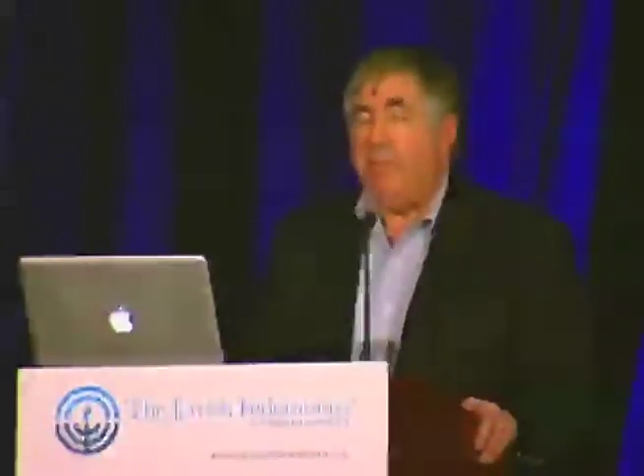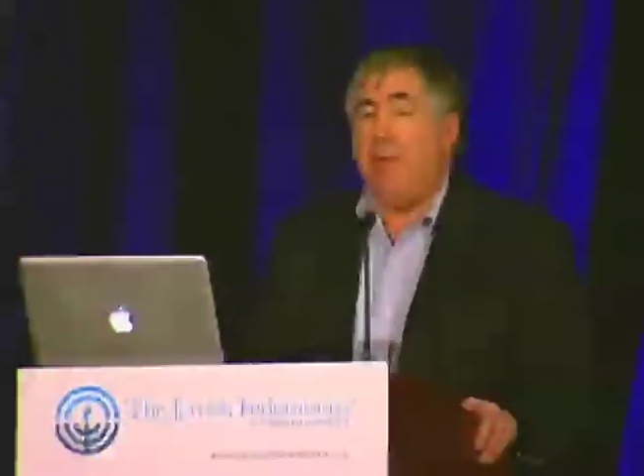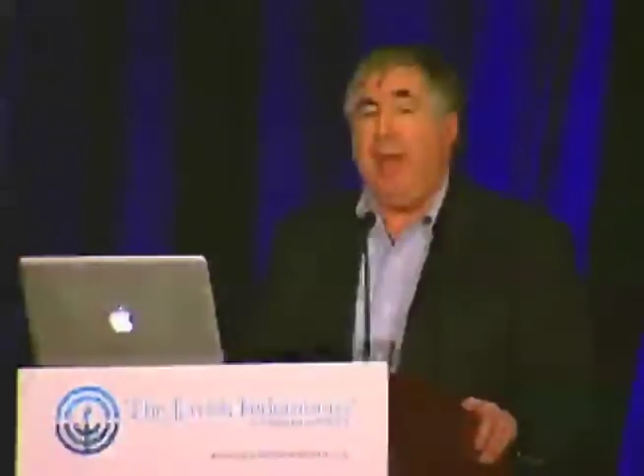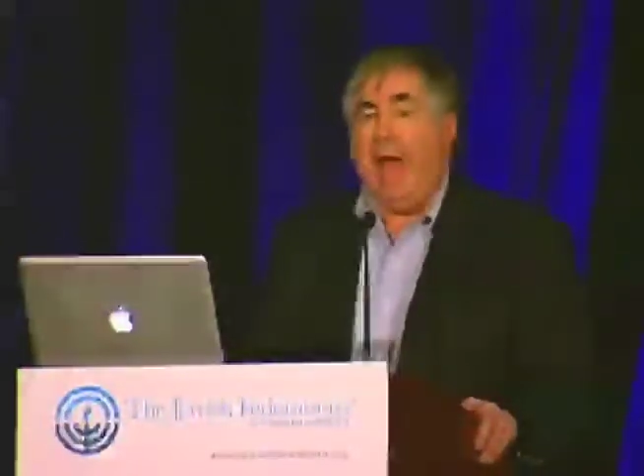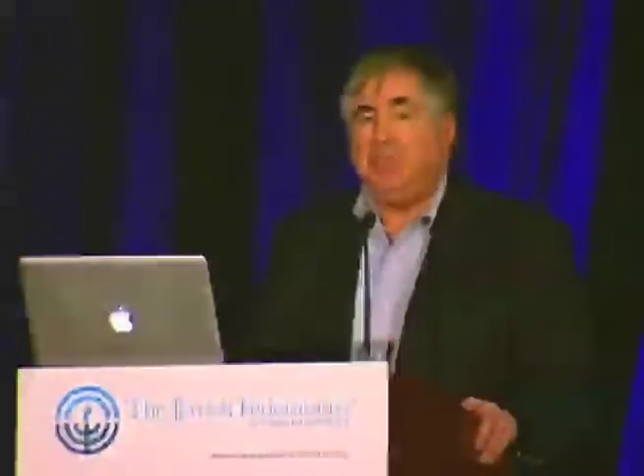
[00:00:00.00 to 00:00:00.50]

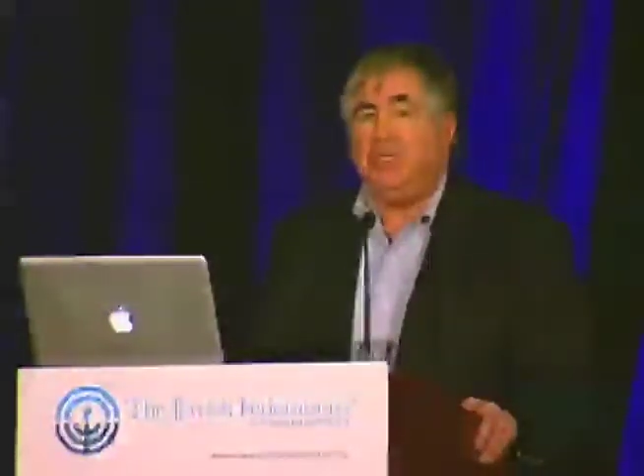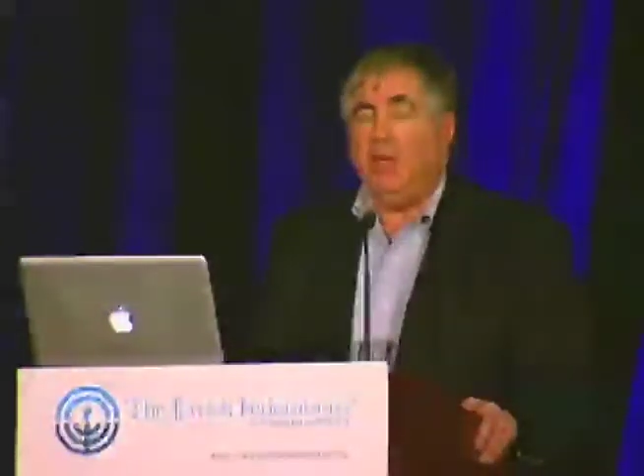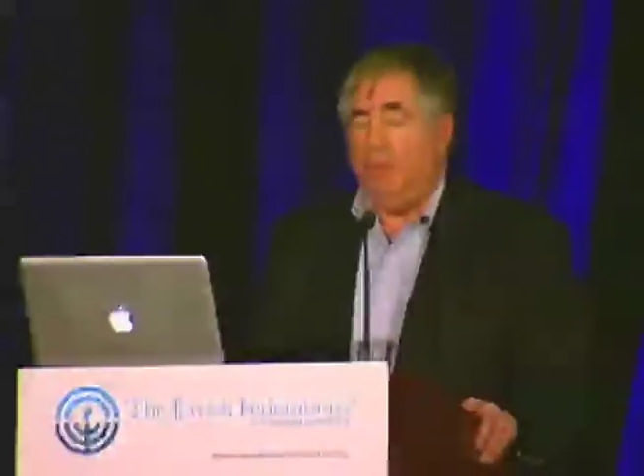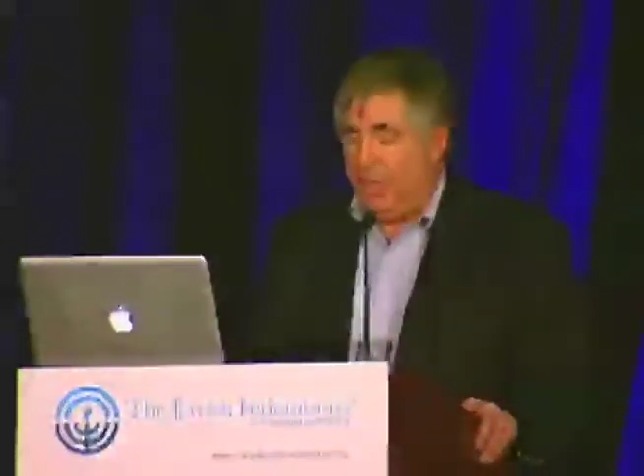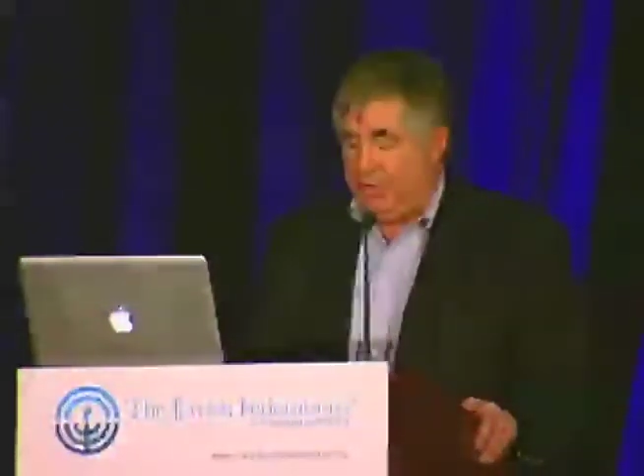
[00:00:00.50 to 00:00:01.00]

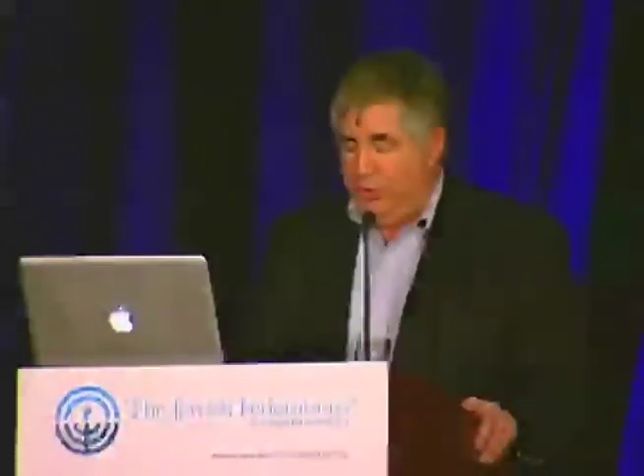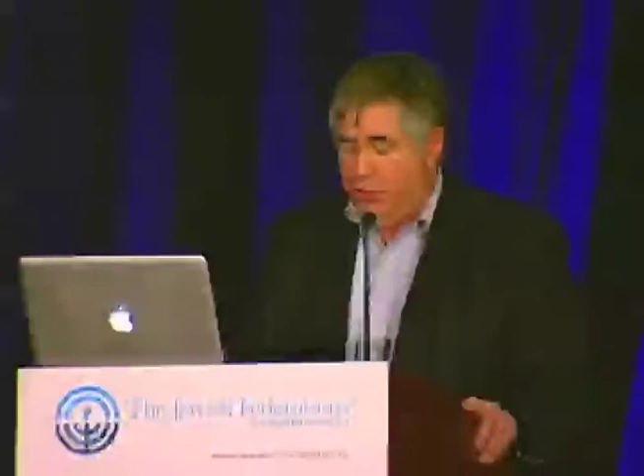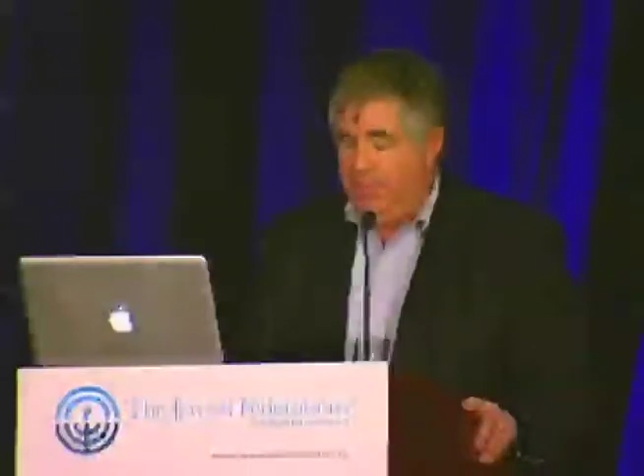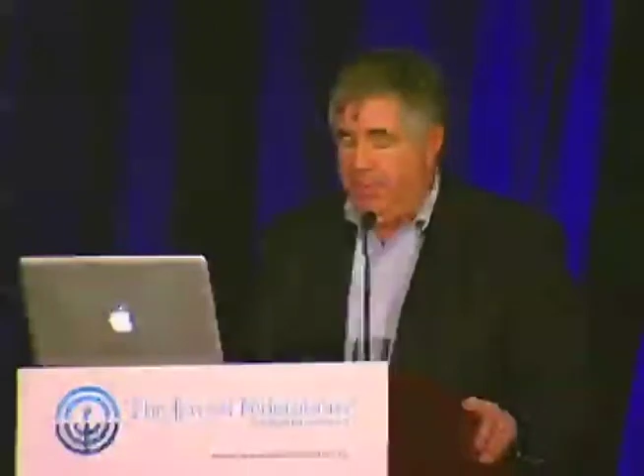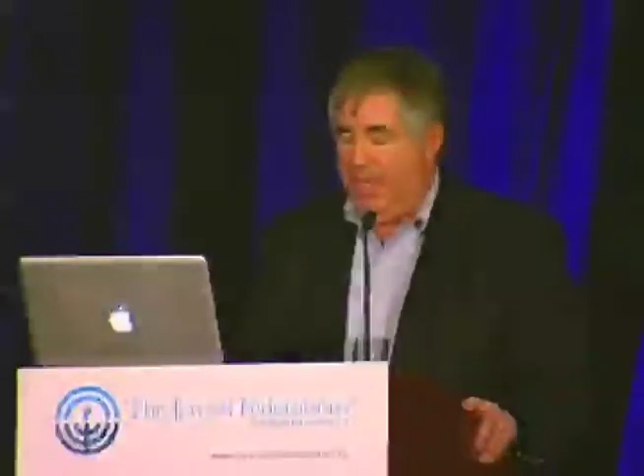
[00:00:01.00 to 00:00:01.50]
imagining what
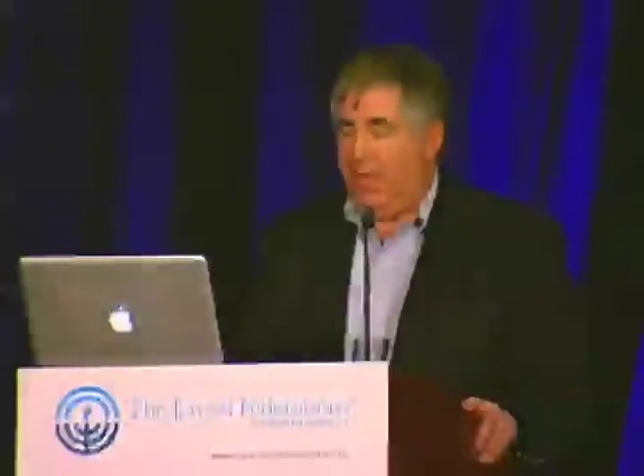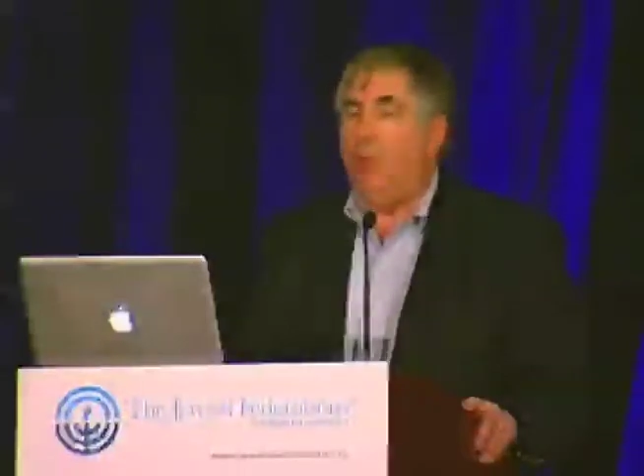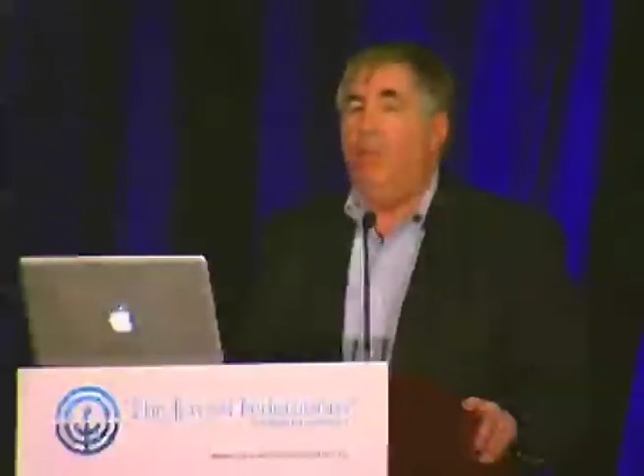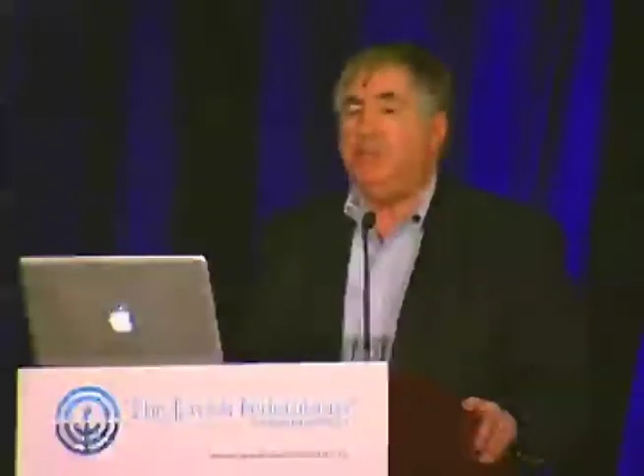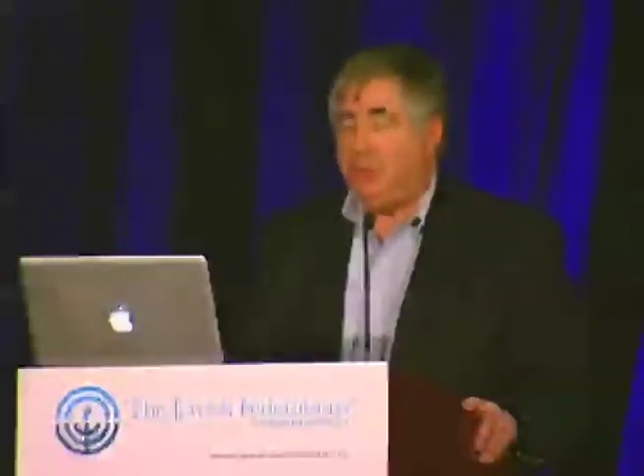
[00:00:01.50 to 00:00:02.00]
could be,
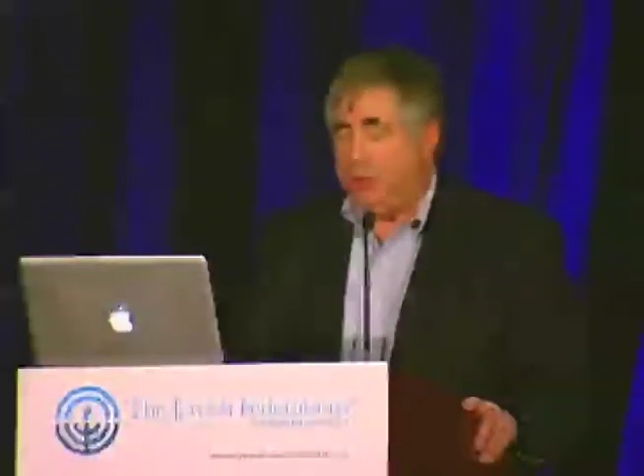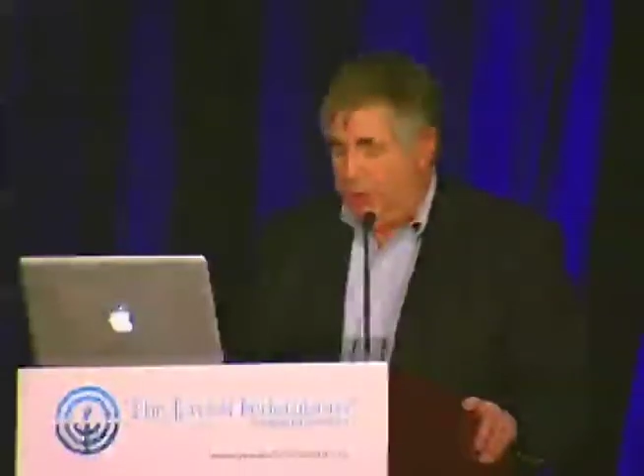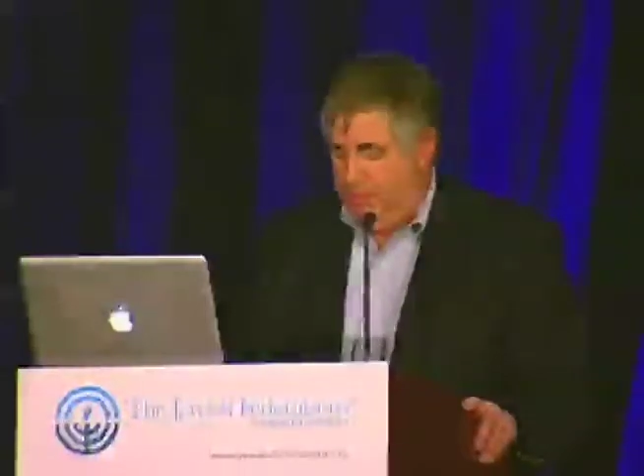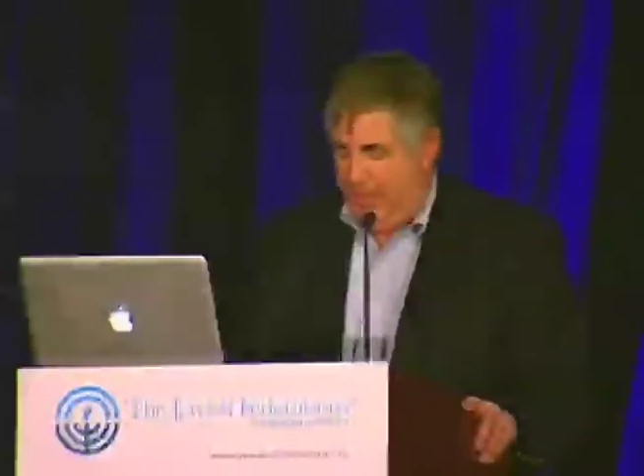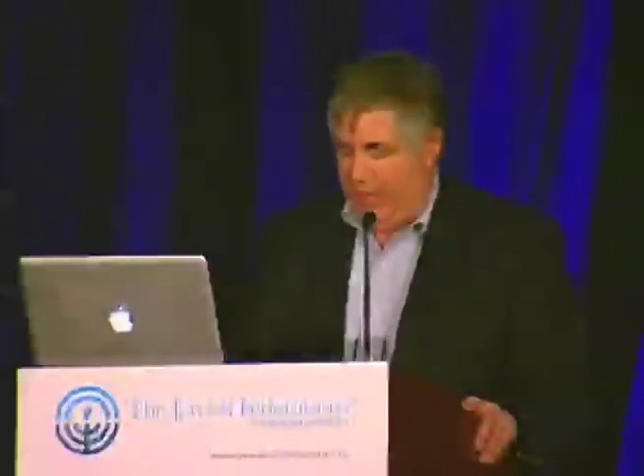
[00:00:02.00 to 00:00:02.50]
what
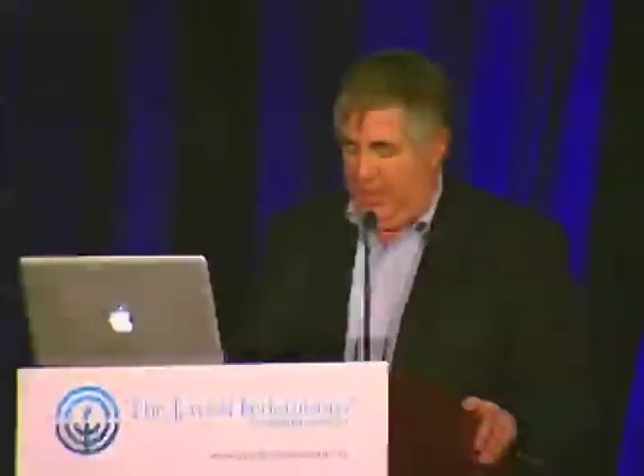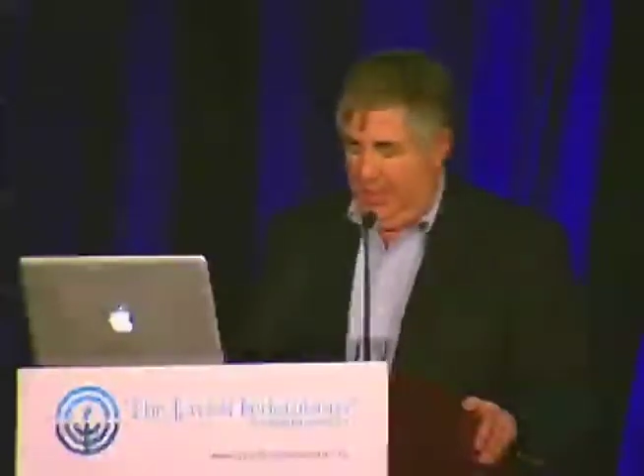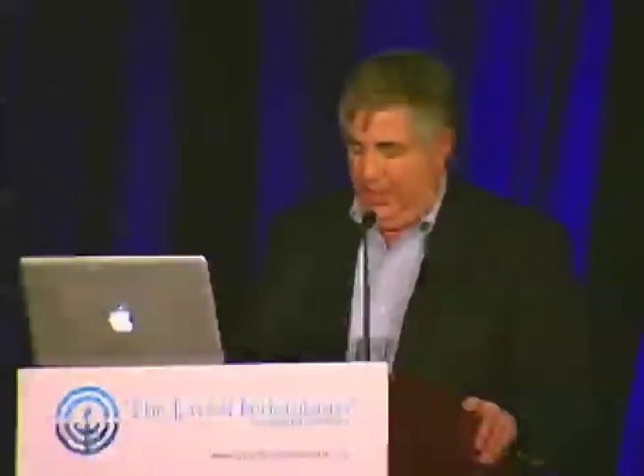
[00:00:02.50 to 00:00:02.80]
should be.